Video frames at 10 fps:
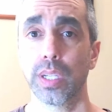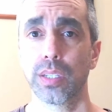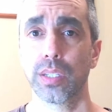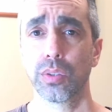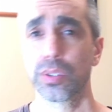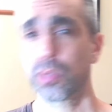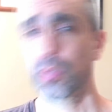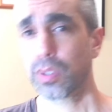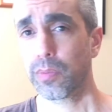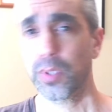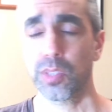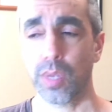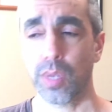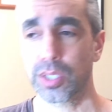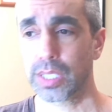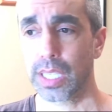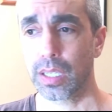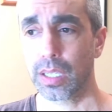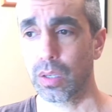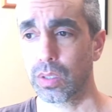Like there's, first of all, I should
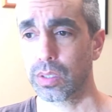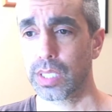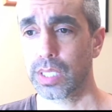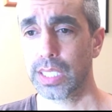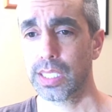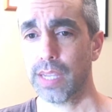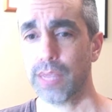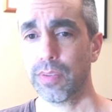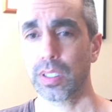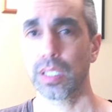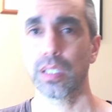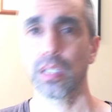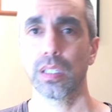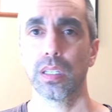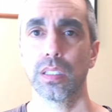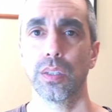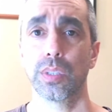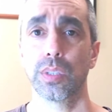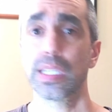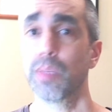say it's definitely
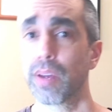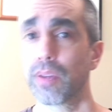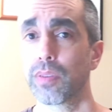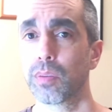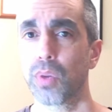a team effort.